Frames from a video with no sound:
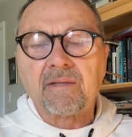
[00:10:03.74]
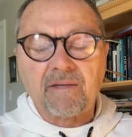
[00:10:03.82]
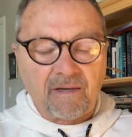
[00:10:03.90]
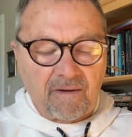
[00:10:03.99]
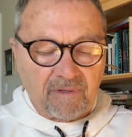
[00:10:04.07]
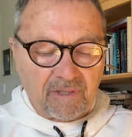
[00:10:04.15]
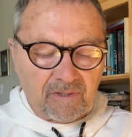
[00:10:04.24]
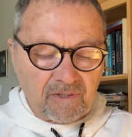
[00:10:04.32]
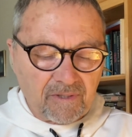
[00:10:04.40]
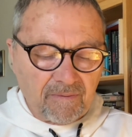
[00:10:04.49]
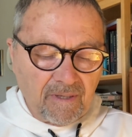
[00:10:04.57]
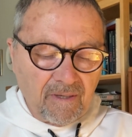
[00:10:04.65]
the
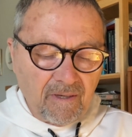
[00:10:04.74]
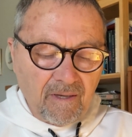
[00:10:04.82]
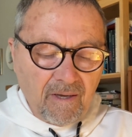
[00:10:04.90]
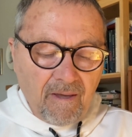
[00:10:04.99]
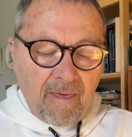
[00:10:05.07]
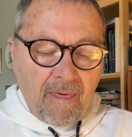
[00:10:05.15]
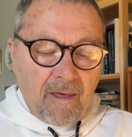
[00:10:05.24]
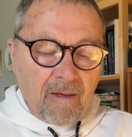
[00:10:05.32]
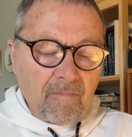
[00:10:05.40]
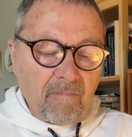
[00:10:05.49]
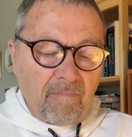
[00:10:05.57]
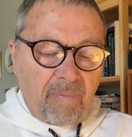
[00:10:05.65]
evidence.
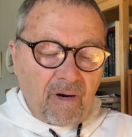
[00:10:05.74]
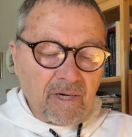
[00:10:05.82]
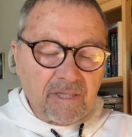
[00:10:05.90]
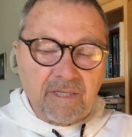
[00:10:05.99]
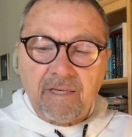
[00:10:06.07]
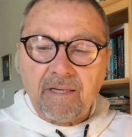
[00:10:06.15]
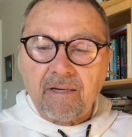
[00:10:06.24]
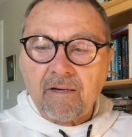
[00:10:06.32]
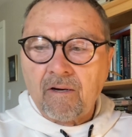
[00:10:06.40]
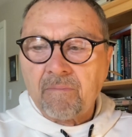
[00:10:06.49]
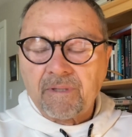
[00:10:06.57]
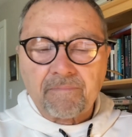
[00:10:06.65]
Bart
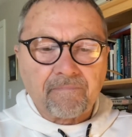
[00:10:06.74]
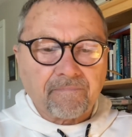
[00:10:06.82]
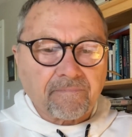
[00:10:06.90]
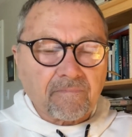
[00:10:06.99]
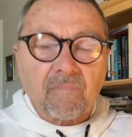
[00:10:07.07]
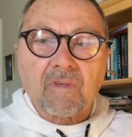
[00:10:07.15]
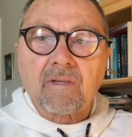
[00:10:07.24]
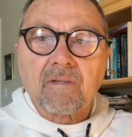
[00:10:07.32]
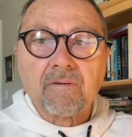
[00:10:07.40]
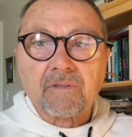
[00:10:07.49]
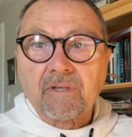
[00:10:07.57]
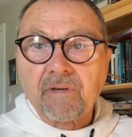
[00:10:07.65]
Erhman,
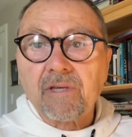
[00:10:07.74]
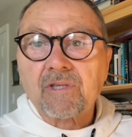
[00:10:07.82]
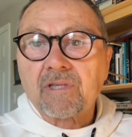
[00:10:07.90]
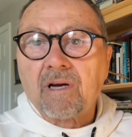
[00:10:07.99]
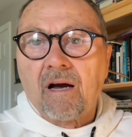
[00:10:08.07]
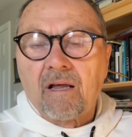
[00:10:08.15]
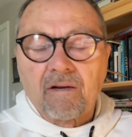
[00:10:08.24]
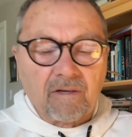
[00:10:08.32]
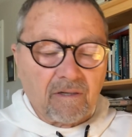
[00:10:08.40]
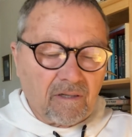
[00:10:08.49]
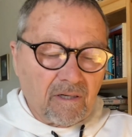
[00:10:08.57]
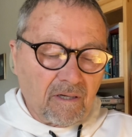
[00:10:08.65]
he was a great scholar
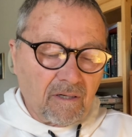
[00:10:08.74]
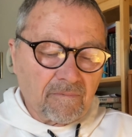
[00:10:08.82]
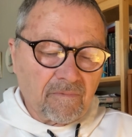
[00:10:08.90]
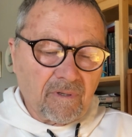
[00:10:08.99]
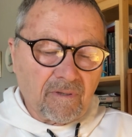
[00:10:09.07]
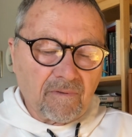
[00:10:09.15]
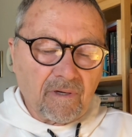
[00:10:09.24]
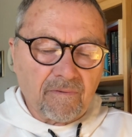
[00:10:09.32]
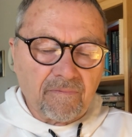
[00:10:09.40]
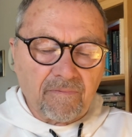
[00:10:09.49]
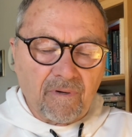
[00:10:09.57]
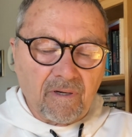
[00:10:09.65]

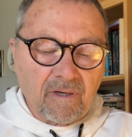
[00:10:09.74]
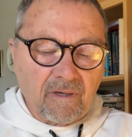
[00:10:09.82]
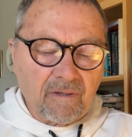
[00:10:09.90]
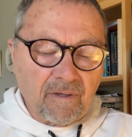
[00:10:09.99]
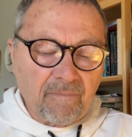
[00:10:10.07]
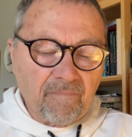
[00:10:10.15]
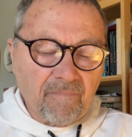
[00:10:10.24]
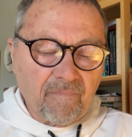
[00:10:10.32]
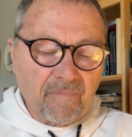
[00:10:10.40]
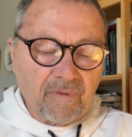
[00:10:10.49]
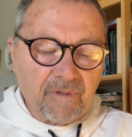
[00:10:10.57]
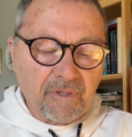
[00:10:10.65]
of
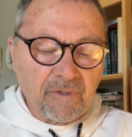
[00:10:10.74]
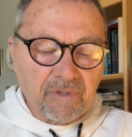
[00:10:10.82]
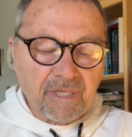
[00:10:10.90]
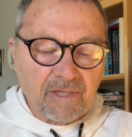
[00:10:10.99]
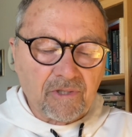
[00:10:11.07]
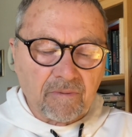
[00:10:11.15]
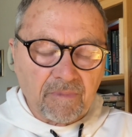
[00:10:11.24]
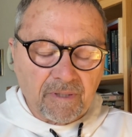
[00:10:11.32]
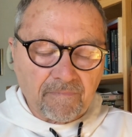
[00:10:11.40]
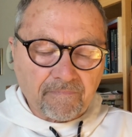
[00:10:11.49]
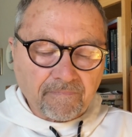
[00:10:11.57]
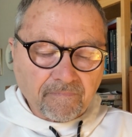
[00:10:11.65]
the New
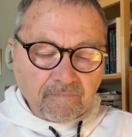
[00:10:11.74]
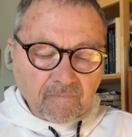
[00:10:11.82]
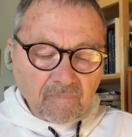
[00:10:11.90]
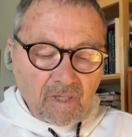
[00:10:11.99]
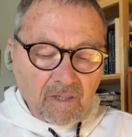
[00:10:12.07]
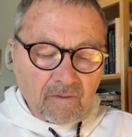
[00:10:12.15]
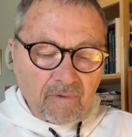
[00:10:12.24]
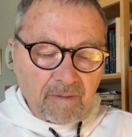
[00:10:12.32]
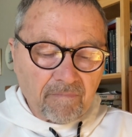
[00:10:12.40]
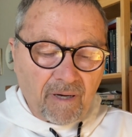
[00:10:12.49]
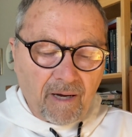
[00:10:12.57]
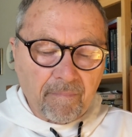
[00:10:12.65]
Testament and
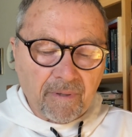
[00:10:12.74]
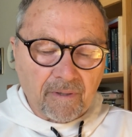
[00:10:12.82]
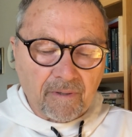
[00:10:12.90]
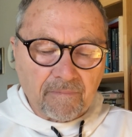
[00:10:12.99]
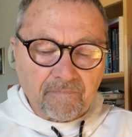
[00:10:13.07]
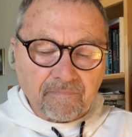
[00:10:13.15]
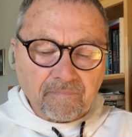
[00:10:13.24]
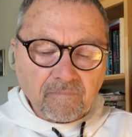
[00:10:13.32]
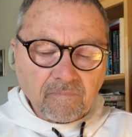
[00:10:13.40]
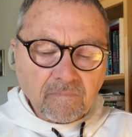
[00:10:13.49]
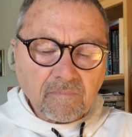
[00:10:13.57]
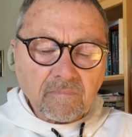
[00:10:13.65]
quite popular,
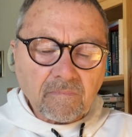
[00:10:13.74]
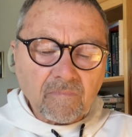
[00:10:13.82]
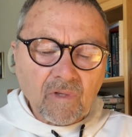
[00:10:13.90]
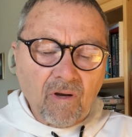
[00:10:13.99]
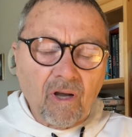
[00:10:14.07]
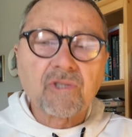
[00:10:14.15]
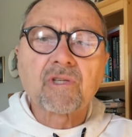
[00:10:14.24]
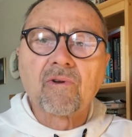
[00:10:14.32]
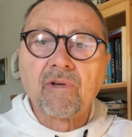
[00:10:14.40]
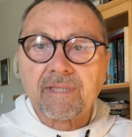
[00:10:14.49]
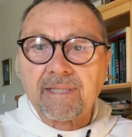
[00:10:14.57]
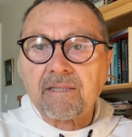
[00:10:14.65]
also
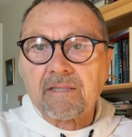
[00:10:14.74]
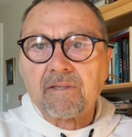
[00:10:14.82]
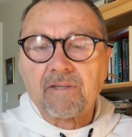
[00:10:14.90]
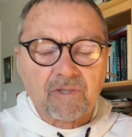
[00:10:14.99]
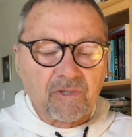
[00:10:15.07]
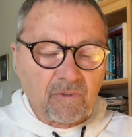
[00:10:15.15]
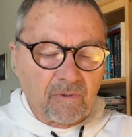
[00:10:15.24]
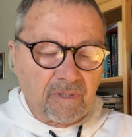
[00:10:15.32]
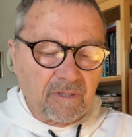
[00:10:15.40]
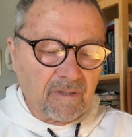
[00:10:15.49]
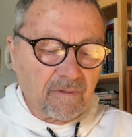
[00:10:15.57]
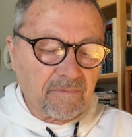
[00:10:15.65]
looked into this
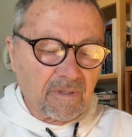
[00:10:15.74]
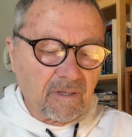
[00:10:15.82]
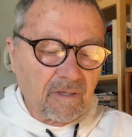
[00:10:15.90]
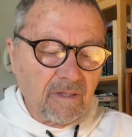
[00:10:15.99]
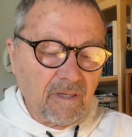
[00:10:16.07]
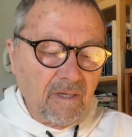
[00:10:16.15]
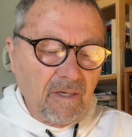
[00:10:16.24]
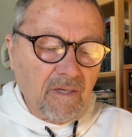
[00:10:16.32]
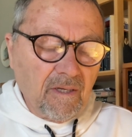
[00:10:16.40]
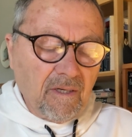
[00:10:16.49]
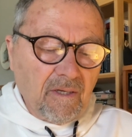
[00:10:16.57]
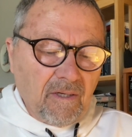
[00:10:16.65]
story
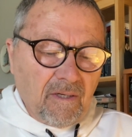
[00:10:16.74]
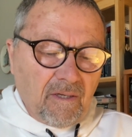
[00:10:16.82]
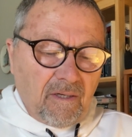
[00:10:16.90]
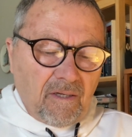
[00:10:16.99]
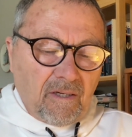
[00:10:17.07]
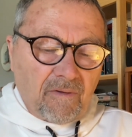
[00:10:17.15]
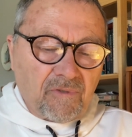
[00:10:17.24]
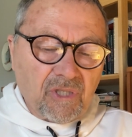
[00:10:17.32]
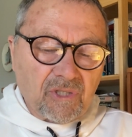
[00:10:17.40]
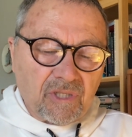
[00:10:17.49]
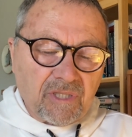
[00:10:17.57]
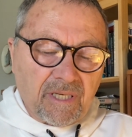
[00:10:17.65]
of
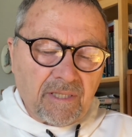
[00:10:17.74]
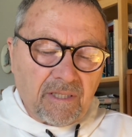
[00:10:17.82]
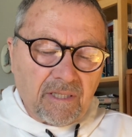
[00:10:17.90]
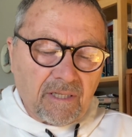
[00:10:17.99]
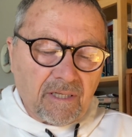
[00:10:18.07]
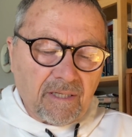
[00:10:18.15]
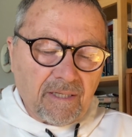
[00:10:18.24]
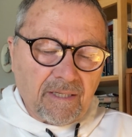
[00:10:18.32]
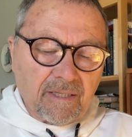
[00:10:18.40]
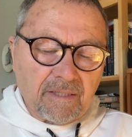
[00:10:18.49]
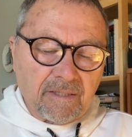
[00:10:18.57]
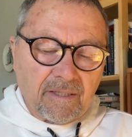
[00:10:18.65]
Jesus in India,
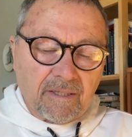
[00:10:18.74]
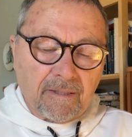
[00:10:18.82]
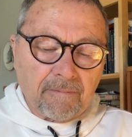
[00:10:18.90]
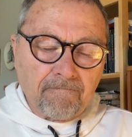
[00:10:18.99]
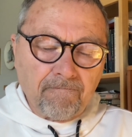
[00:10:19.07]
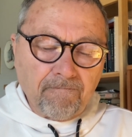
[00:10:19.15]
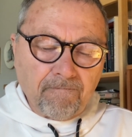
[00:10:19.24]
and